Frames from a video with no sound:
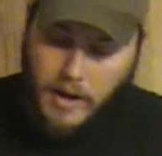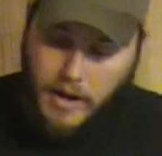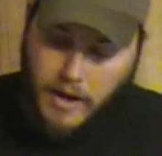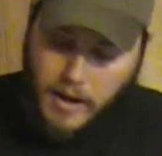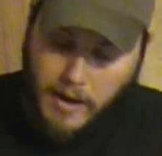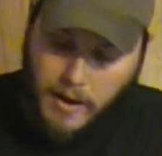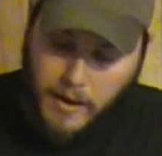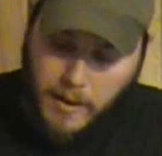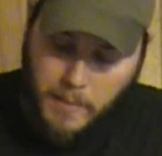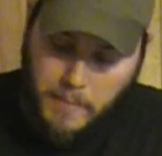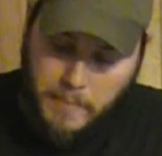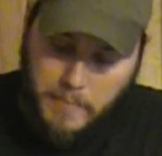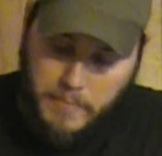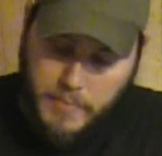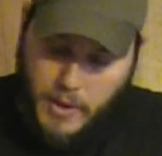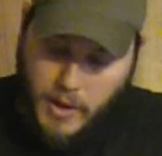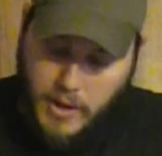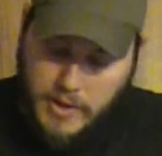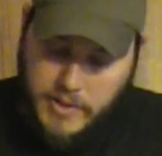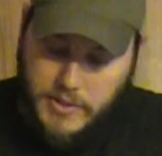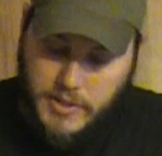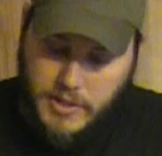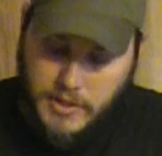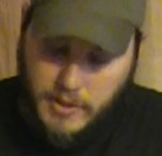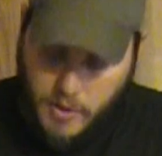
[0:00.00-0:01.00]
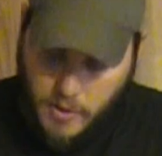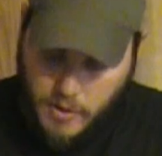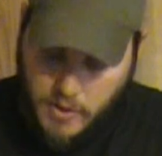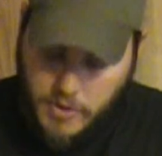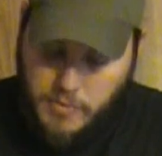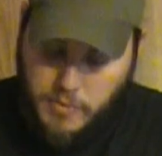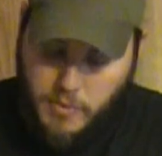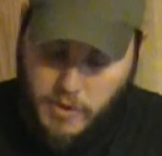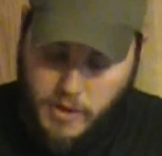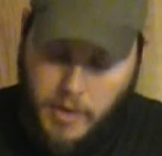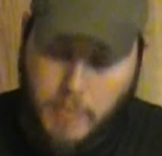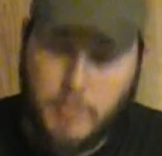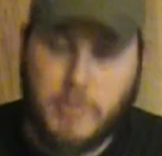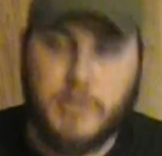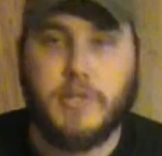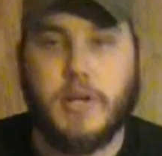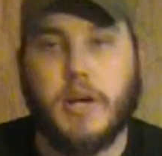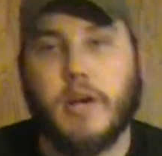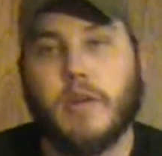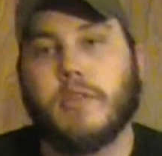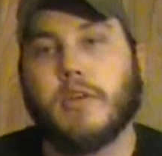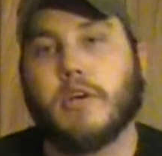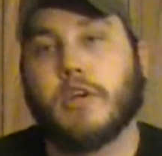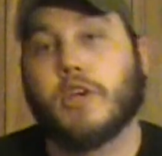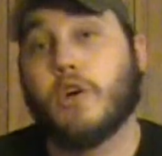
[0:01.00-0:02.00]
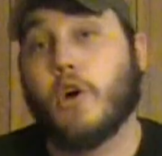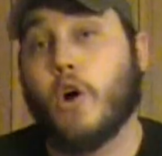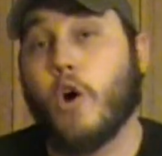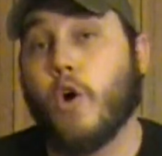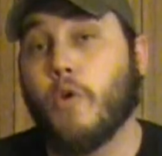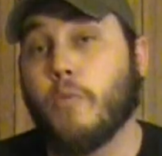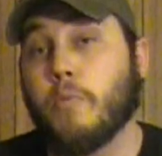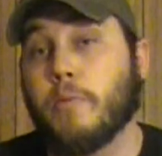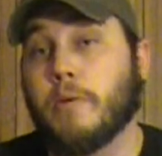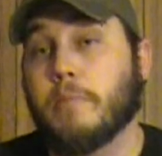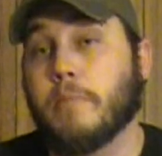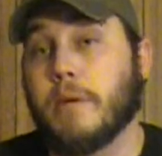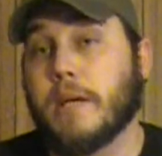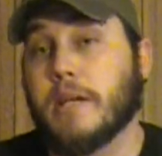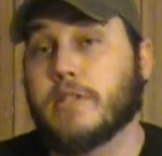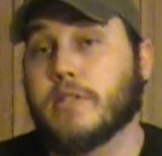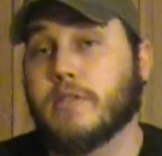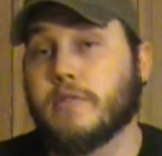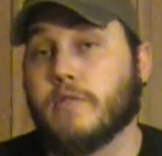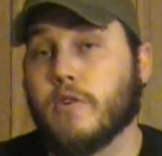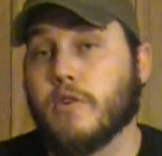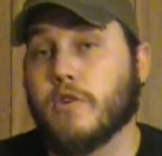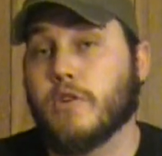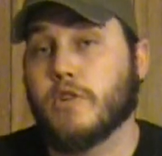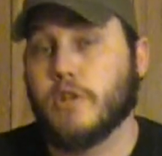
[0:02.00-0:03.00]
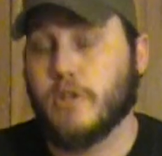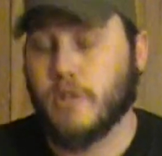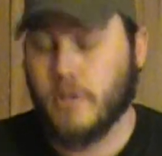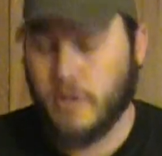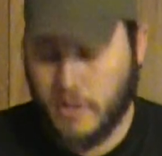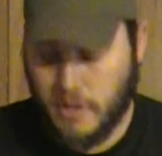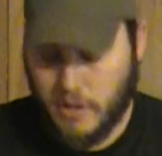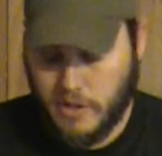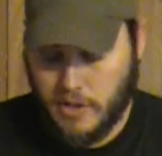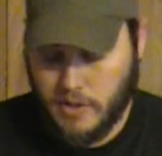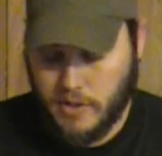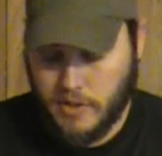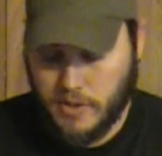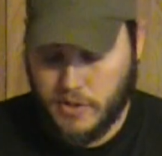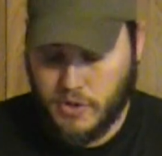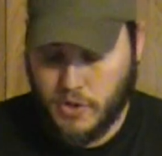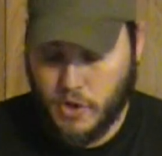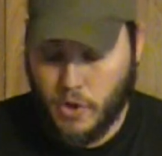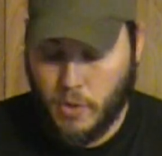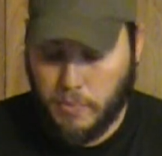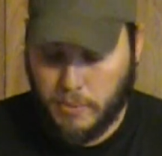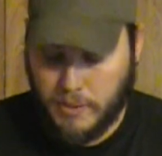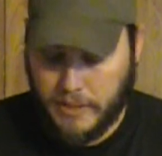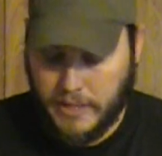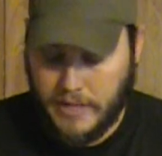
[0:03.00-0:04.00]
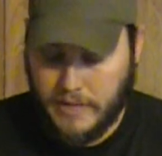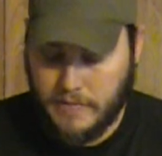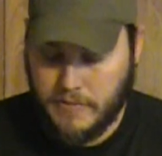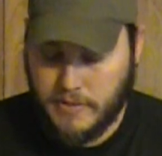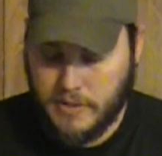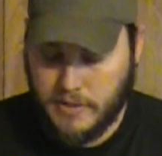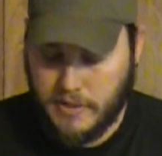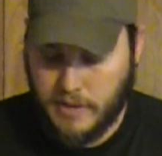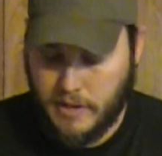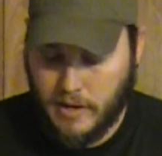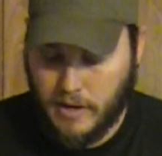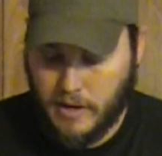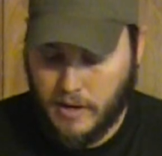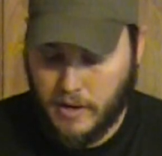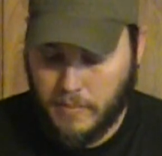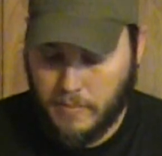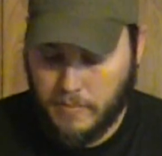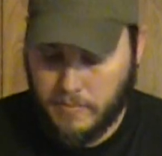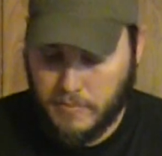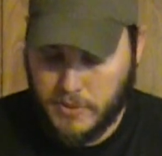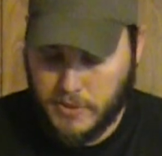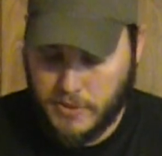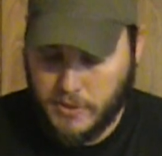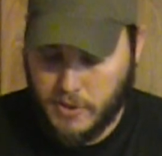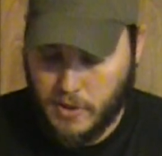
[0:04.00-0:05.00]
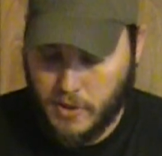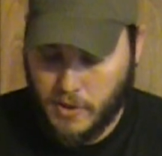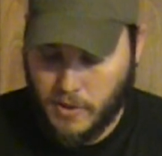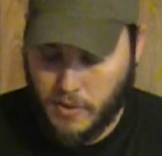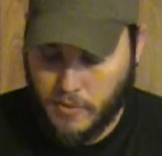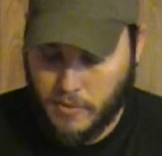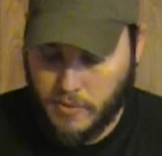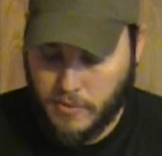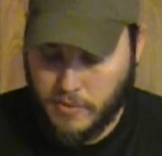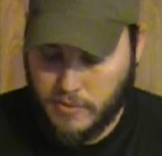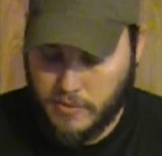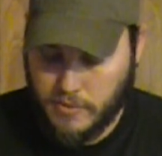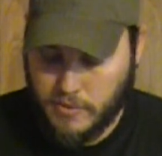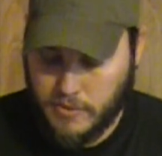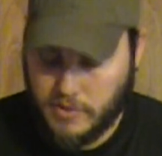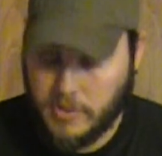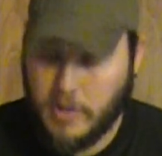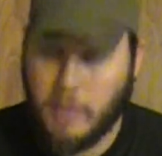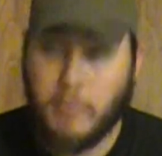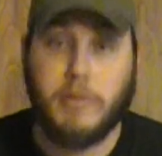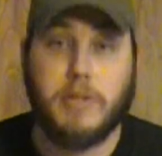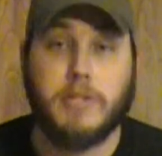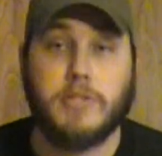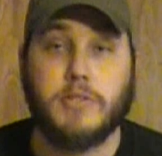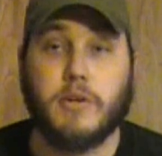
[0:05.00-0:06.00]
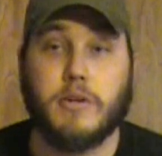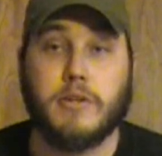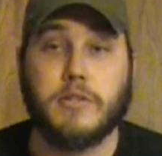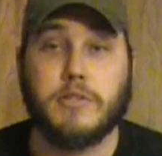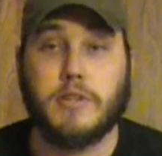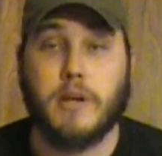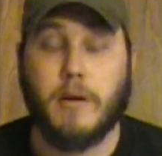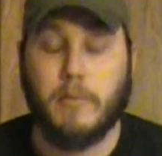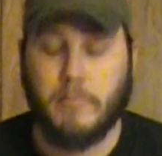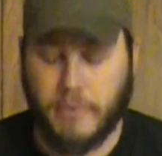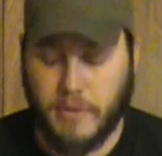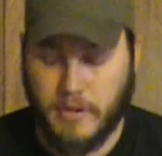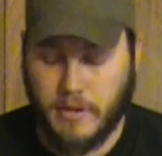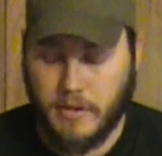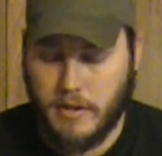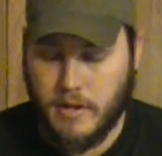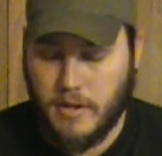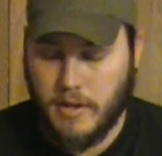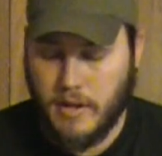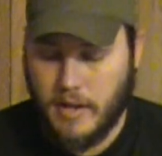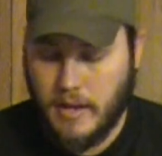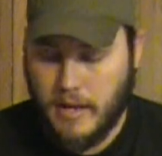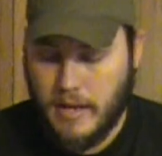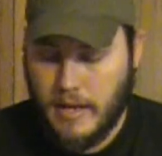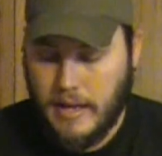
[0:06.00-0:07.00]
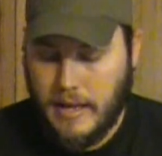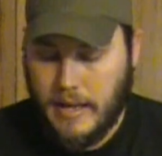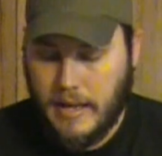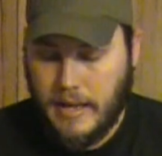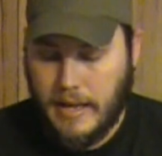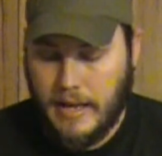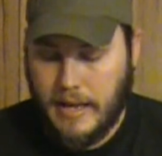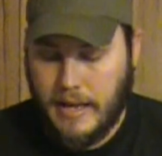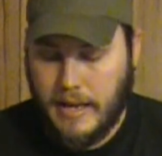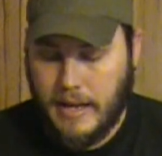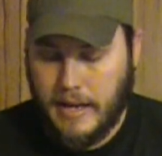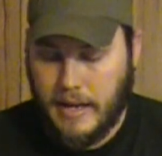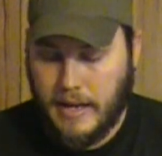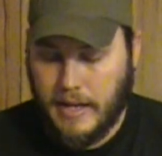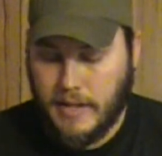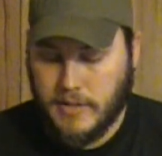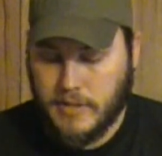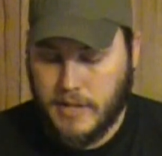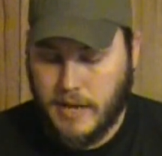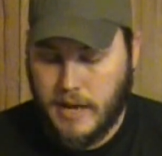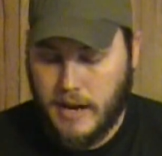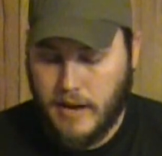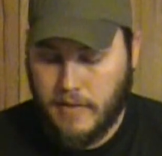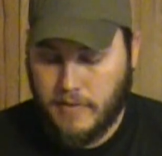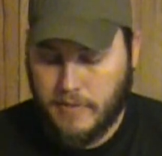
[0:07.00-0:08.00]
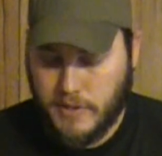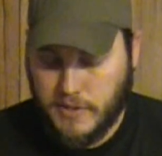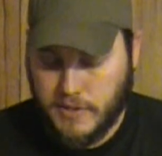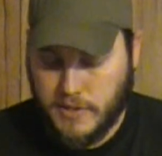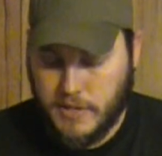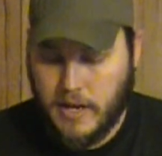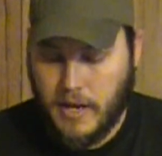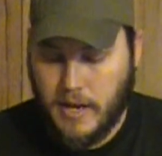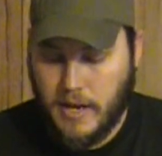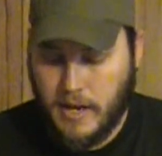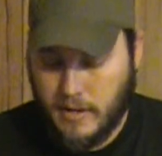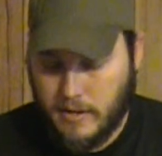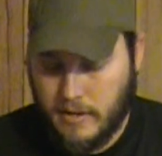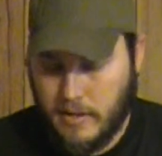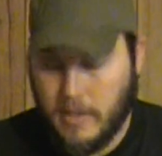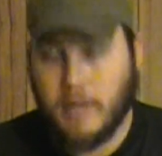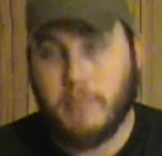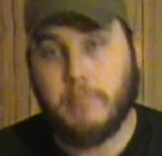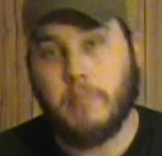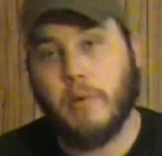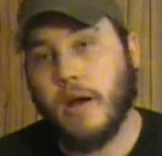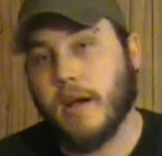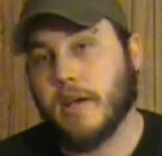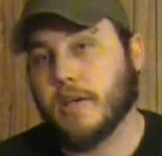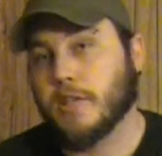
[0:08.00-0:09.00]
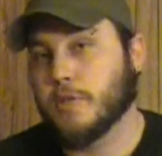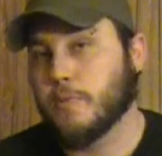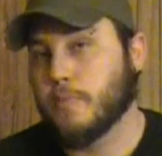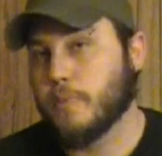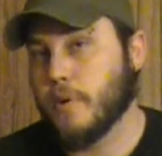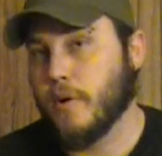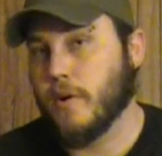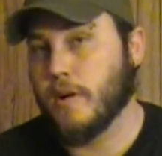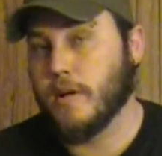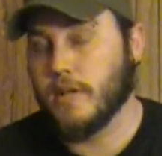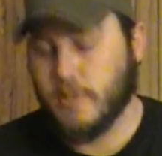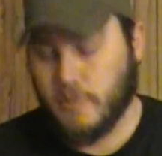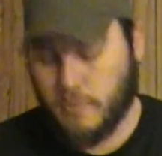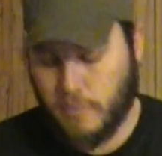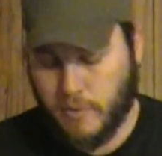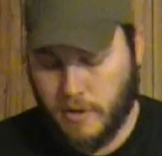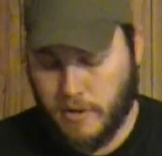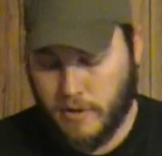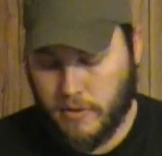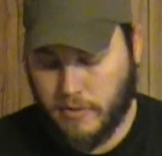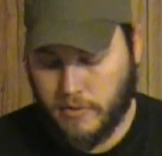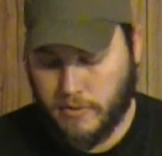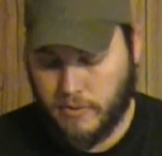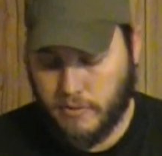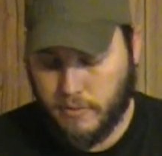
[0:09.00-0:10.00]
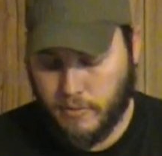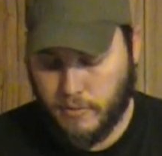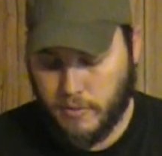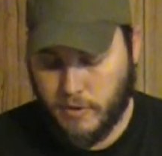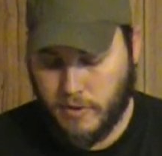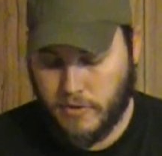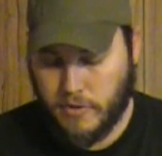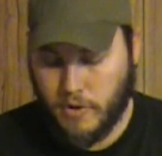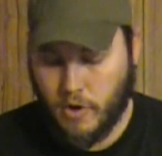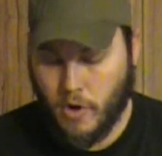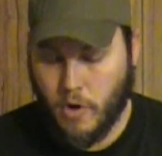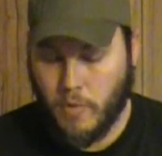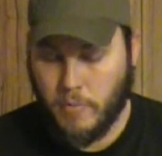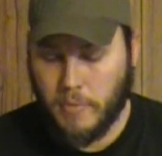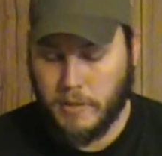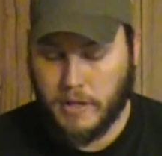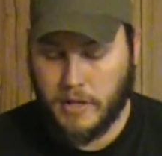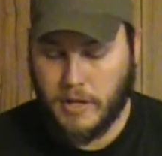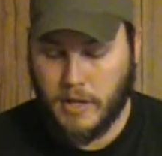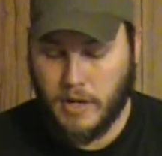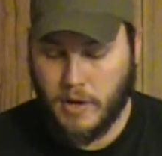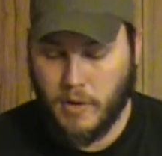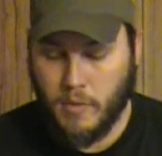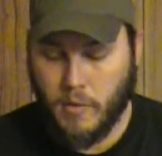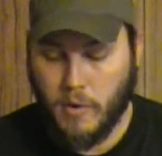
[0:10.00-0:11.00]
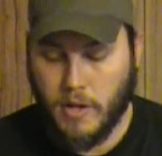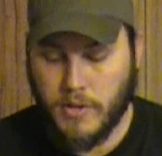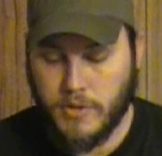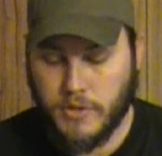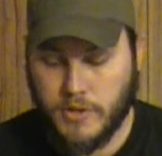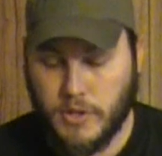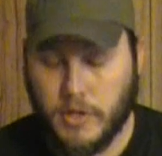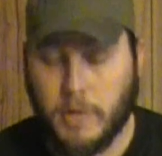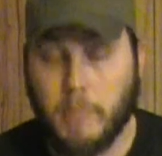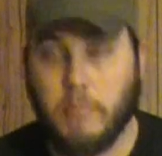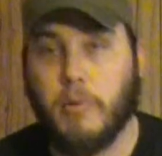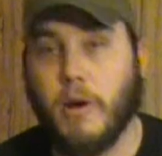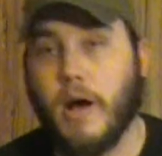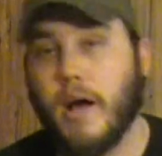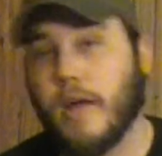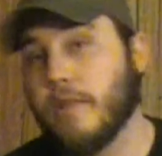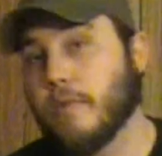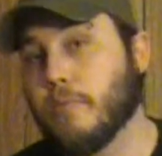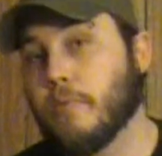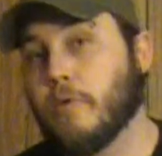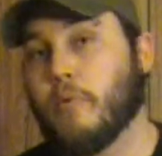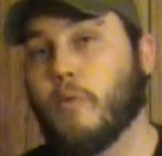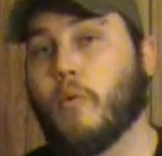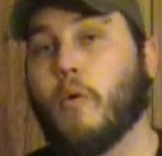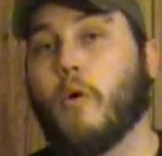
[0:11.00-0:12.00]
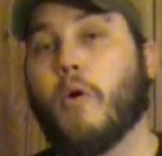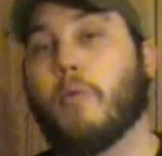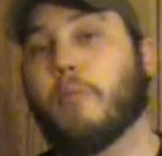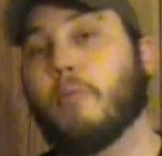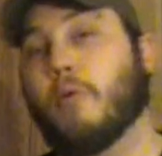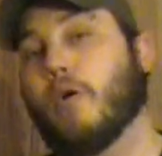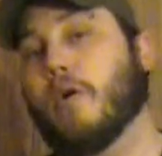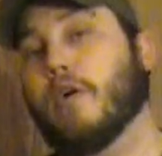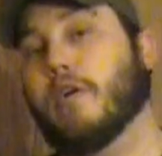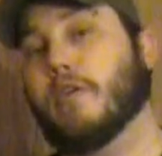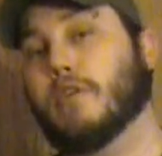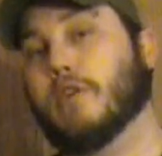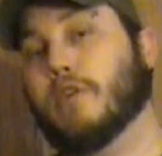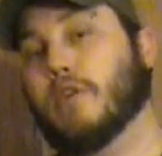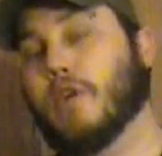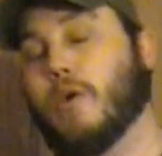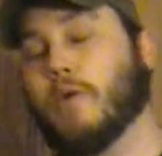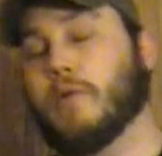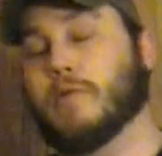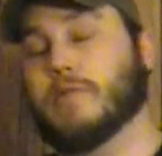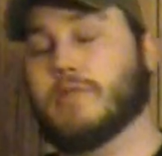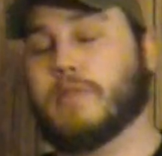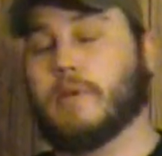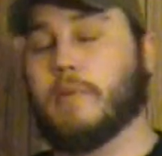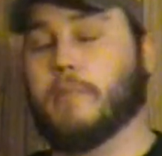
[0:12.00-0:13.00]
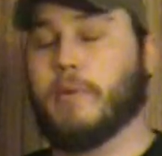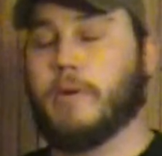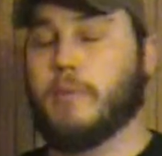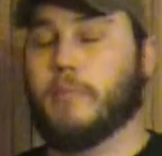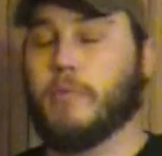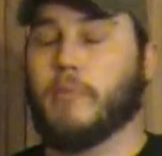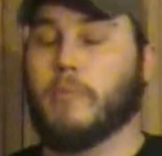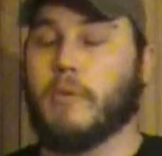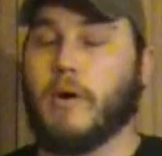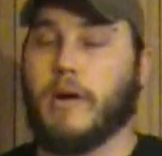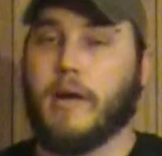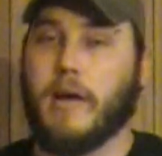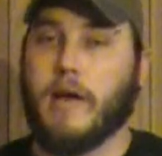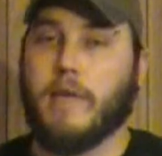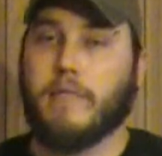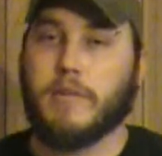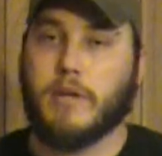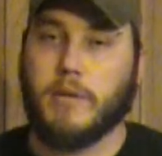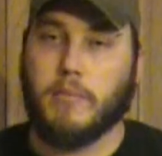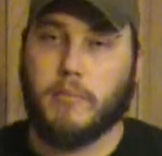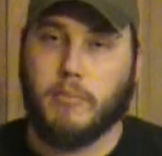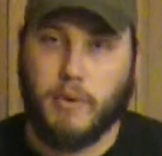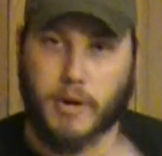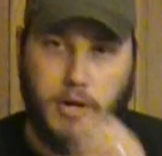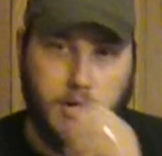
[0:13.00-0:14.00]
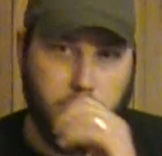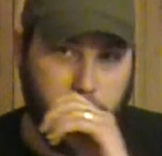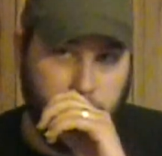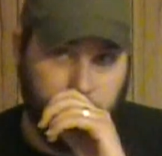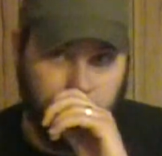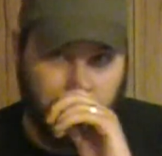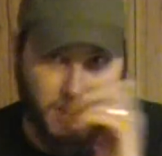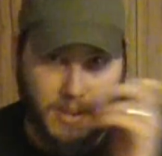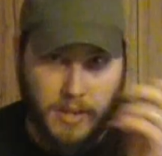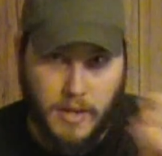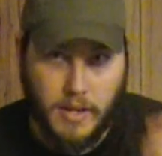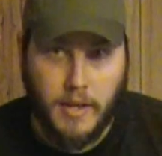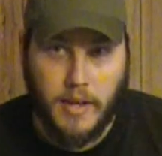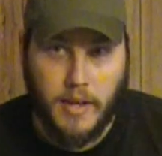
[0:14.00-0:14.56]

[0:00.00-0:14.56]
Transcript: I did notice while I was there that Coleman makes a version of the soap leaves, so somebody's onto something. And I have to say, in my experience with Coleman gear, whilst you can buy them at Walmart, you know, and some people might have the impression that,